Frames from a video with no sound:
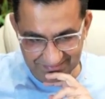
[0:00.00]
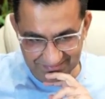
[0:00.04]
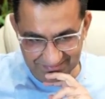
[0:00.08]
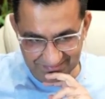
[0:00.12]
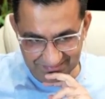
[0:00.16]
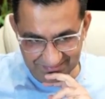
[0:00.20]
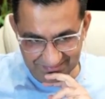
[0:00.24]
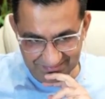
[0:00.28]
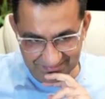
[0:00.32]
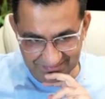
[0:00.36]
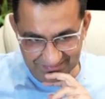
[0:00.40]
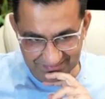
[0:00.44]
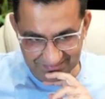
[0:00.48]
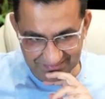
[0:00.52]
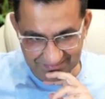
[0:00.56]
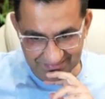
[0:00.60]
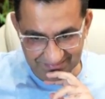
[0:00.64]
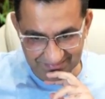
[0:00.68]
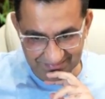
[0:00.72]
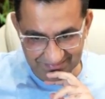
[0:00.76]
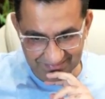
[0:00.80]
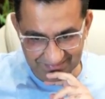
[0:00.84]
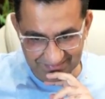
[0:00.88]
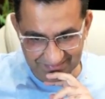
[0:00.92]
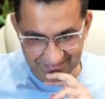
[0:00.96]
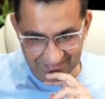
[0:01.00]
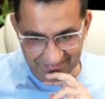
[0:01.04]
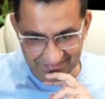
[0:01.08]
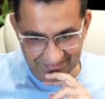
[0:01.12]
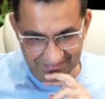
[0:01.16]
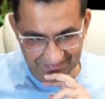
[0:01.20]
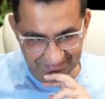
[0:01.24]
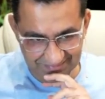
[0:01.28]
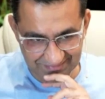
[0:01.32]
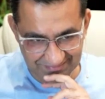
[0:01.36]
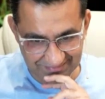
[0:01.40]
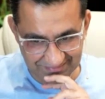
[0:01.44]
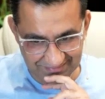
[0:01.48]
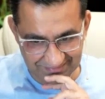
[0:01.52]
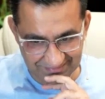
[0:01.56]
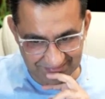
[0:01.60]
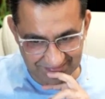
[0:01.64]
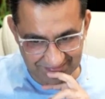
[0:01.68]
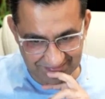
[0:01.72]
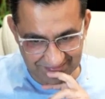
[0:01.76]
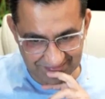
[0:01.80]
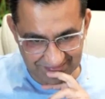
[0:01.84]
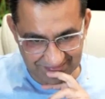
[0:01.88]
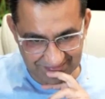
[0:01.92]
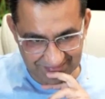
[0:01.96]

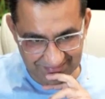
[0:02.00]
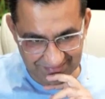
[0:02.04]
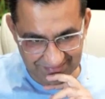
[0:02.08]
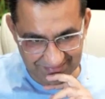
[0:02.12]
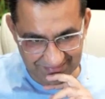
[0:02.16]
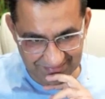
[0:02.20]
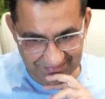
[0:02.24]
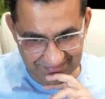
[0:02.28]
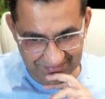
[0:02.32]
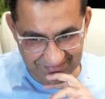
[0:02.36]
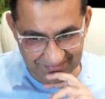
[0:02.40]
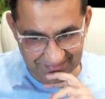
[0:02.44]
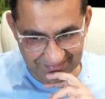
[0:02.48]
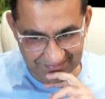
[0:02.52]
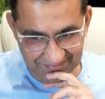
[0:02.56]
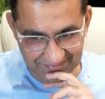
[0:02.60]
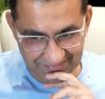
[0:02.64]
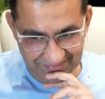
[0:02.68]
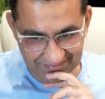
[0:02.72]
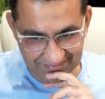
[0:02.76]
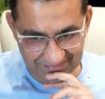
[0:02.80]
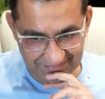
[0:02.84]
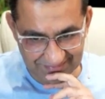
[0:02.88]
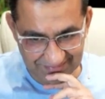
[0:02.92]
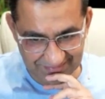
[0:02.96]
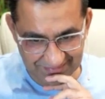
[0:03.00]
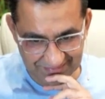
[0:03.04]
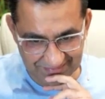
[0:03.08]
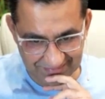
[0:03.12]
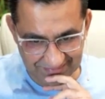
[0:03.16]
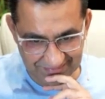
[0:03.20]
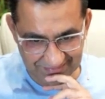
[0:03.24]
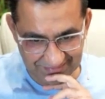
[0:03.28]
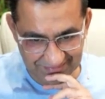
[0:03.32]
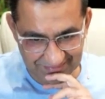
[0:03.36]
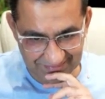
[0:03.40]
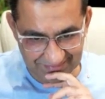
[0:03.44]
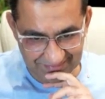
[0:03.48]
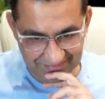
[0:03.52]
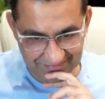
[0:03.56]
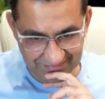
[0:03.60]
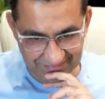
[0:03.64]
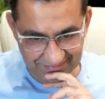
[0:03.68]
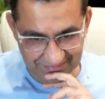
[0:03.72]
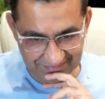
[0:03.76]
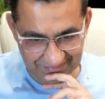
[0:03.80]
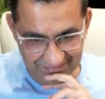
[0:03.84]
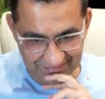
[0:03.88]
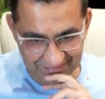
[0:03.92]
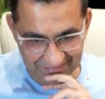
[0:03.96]

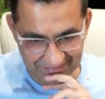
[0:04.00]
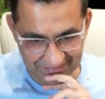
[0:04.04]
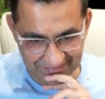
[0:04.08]
This person isn't speaking.